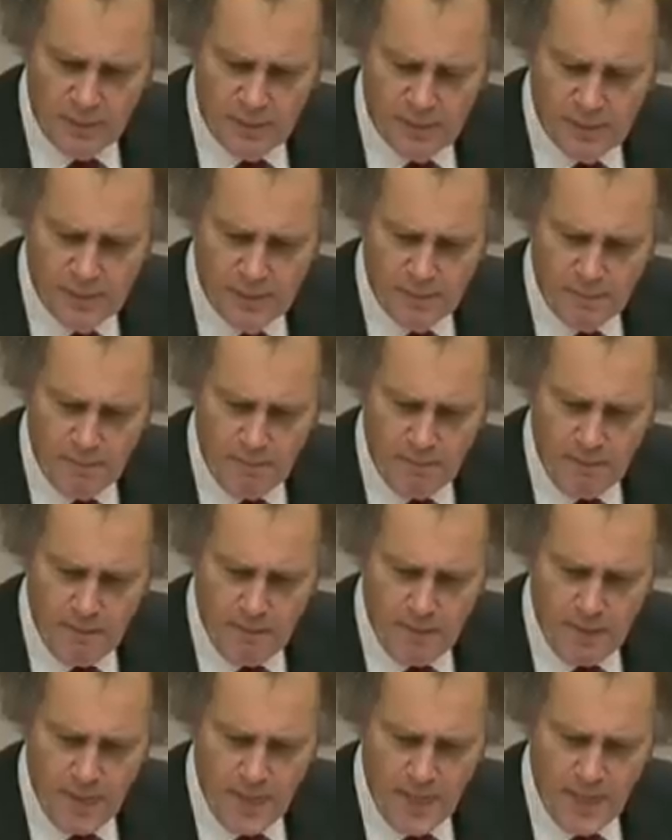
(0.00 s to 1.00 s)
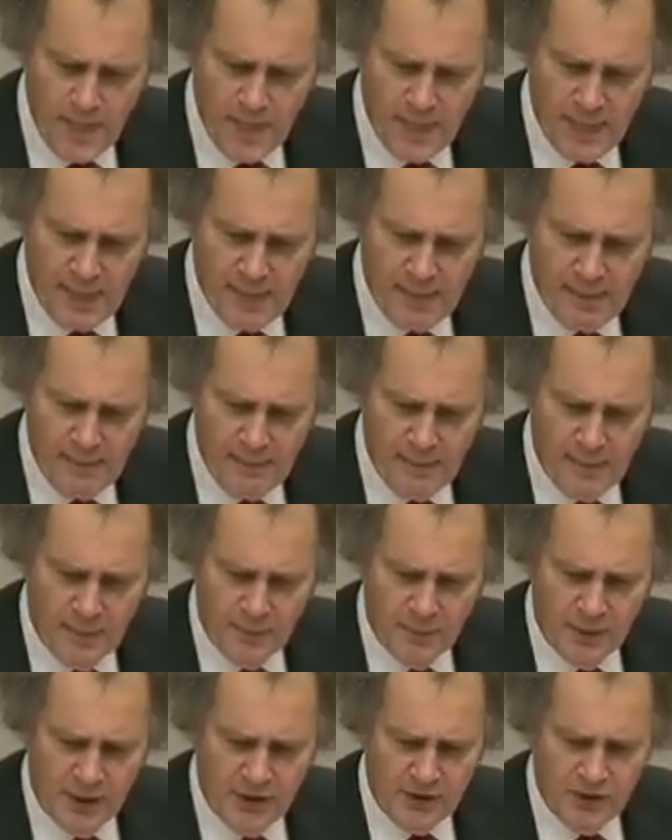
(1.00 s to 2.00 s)
um,
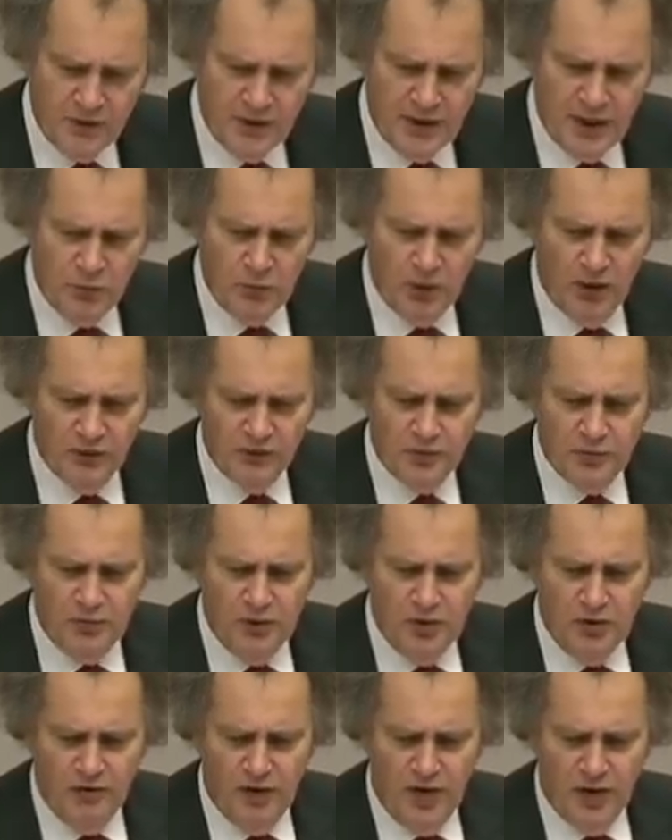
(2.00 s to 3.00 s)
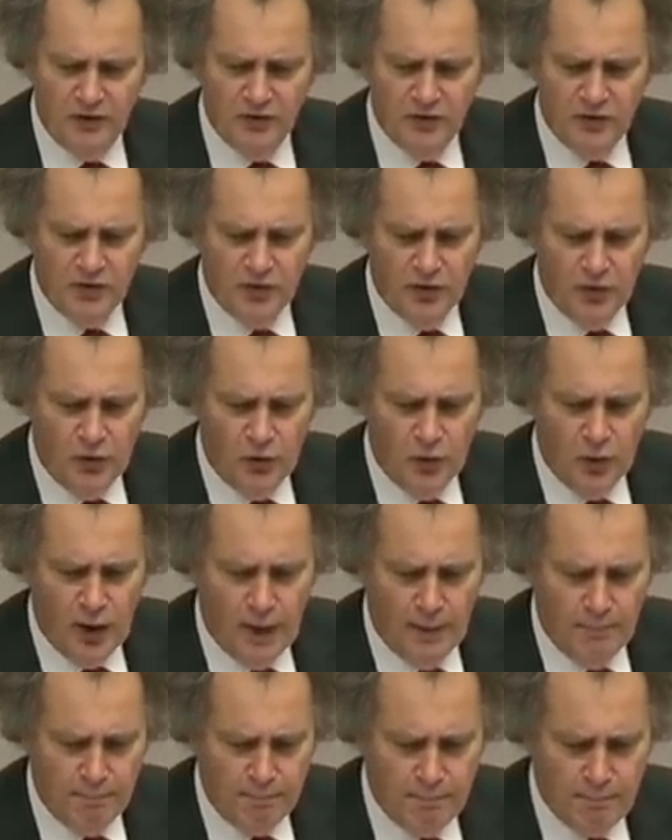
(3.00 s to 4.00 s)
but I do now want to move on to
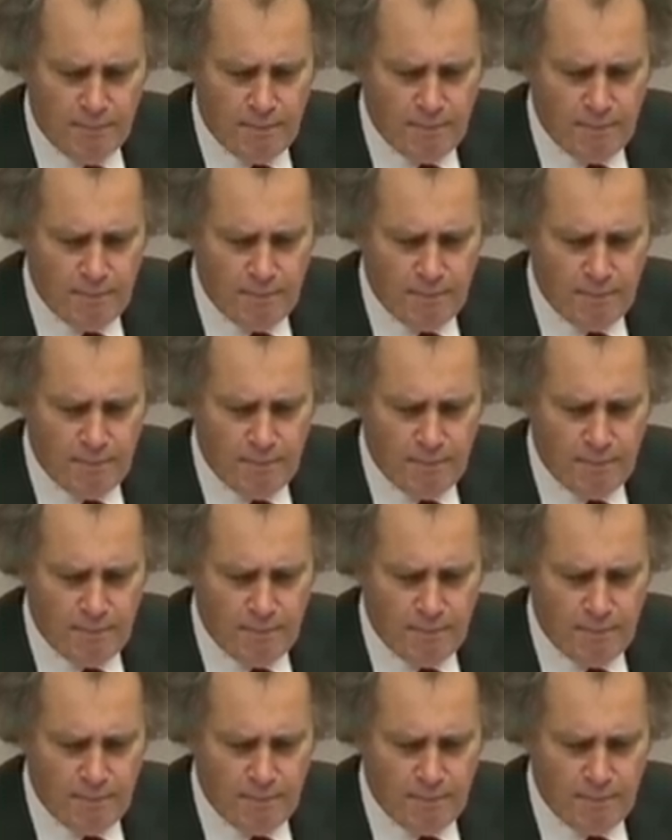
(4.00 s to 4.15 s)
um,